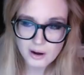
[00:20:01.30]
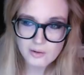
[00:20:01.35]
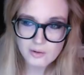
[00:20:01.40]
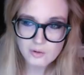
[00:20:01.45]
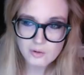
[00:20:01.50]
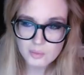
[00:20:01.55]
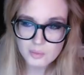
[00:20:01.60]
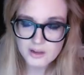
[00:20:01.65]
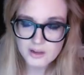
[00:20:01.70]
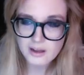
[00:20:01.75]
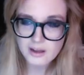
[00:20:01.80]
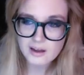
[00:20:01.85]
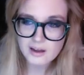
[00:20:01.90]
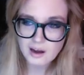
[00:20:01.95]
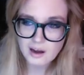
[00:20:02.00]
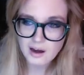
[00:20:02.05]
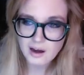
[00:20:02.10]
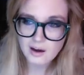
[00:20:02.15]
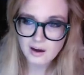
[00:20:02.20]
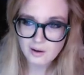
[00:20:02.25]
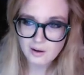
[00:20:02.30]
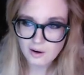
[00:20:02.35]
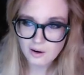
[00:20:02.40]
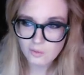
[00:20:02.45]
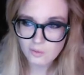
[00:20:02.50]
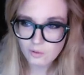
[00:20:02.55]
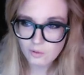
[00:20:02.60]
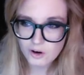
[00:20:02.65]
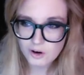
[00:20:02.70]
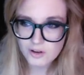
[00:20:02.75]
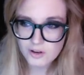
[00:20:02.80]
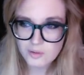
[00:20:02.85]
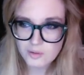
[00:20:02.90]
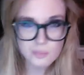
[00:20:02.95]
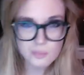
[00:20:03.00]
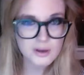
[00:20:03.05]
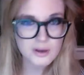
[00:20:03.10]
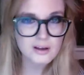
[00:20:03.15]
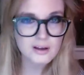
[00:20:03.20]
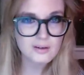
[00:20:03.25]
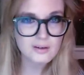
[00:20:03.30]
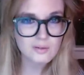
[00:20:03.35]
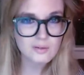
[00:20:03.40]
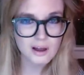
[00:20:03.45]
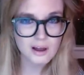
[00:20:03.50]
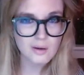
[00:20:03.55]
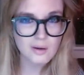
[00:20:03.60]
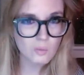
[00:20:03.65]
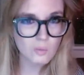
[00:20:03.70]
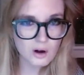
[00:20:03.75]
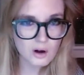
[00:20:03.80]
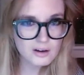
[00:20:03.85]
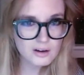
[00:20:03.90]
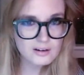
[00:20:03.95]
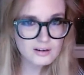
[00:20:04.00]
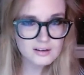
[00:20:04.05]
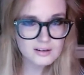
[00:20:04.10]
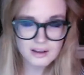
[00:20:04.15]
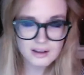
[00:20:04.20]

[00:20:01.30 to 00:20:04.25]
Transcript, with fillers: it would be like a really big, like, what?